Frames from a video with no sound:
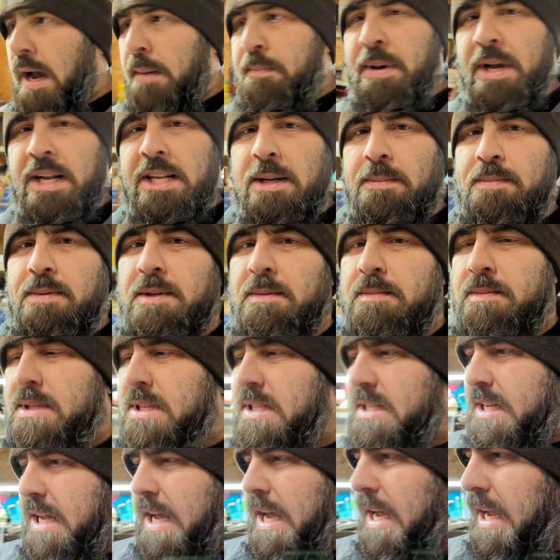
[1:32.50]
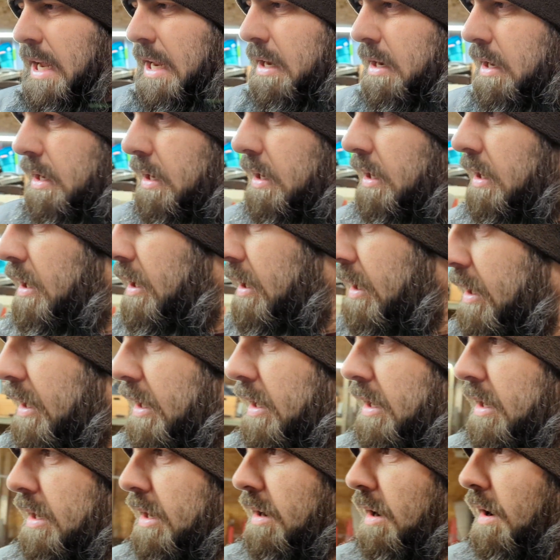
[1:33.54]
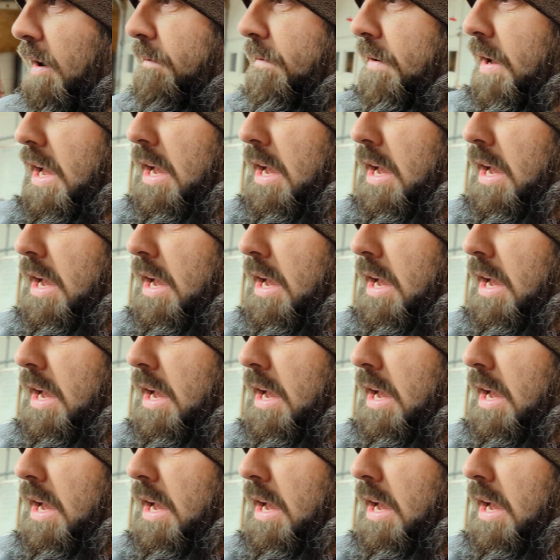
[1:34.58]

I picked up some stain off